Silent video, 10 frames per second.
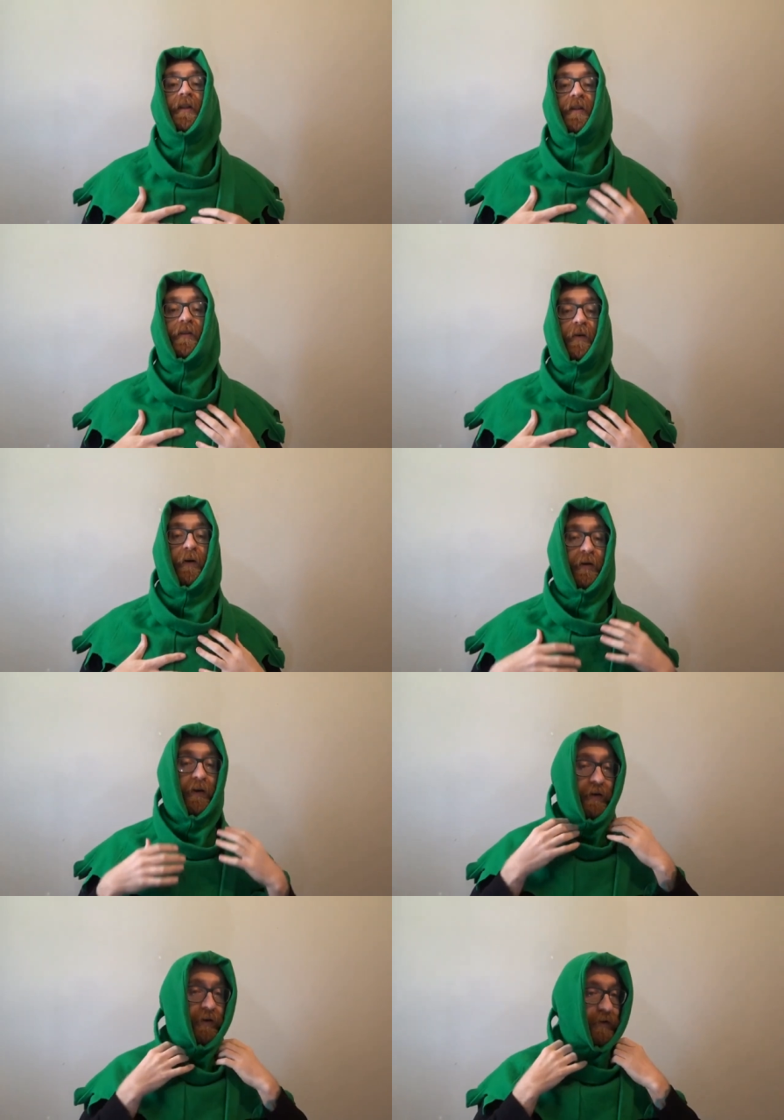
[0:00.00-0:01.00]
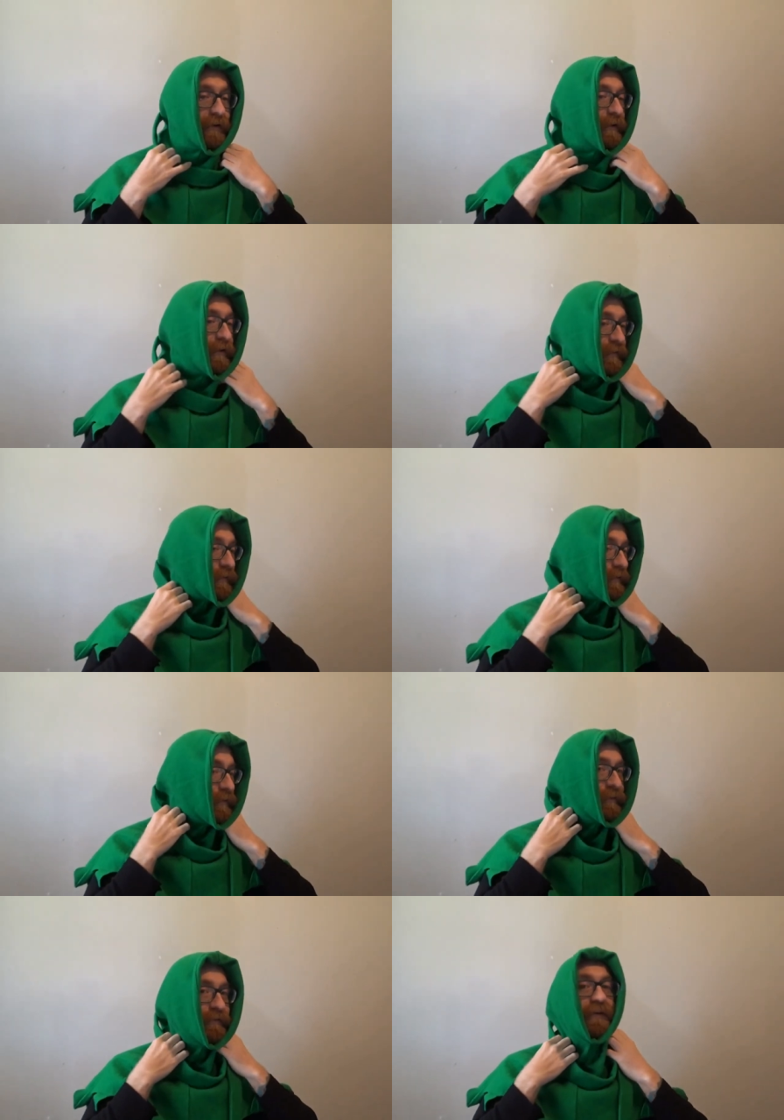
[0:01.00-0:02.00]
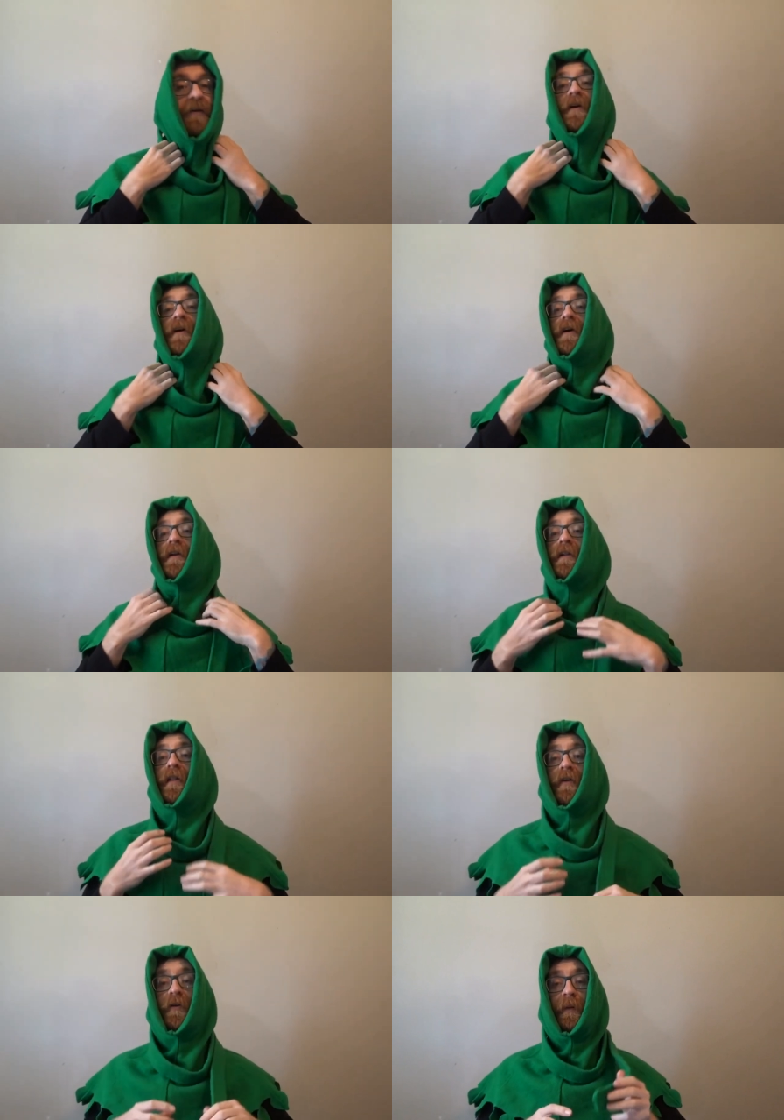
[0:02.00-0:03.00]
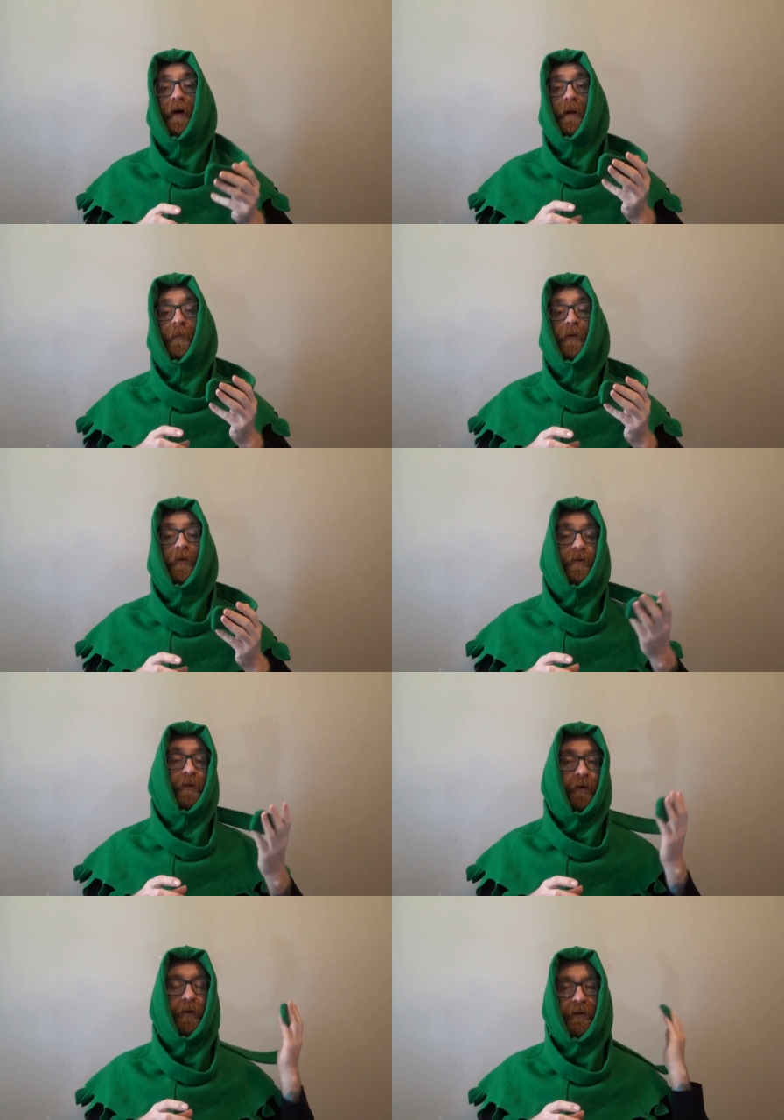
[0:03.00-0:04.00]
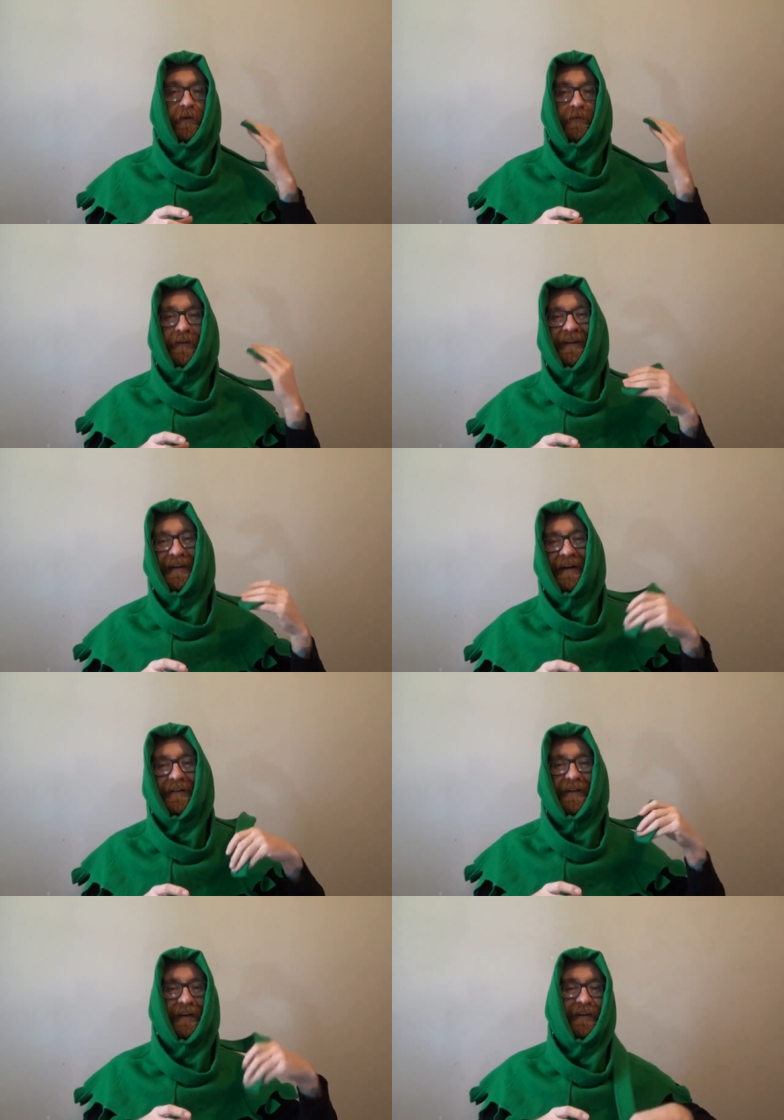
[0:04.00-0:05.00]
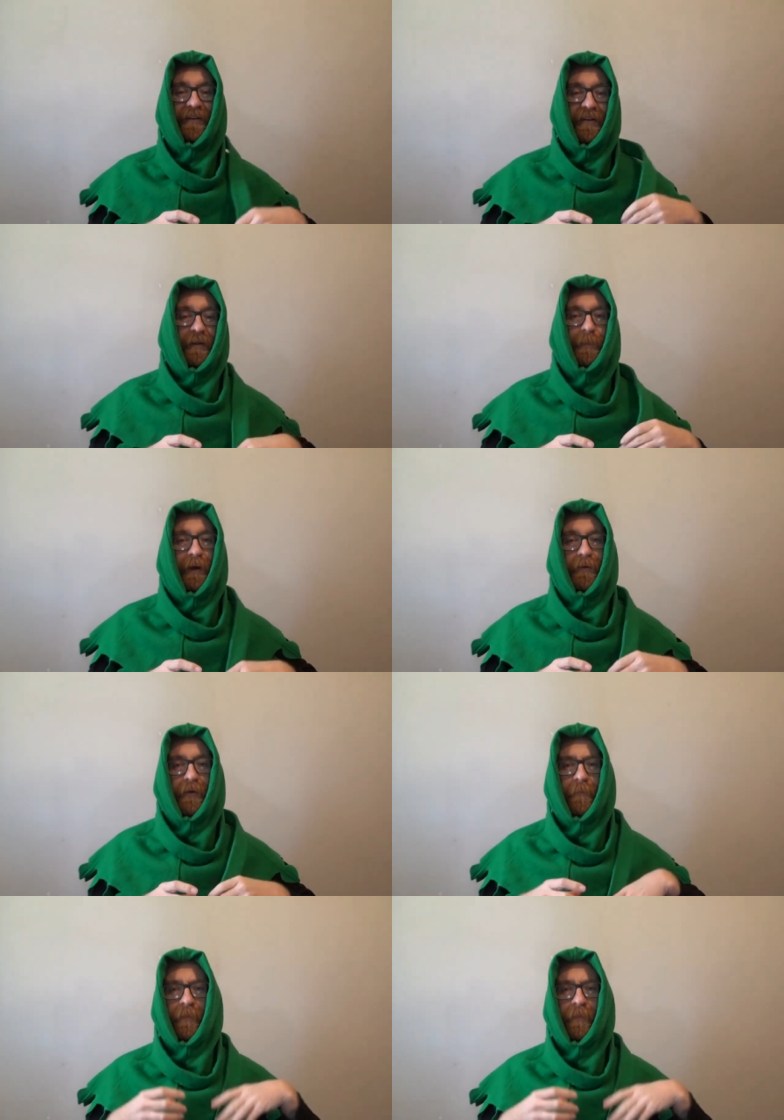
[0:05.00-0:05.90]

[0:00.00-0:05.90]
the throat. It secures it. The liripipe also is often tucked into the belt.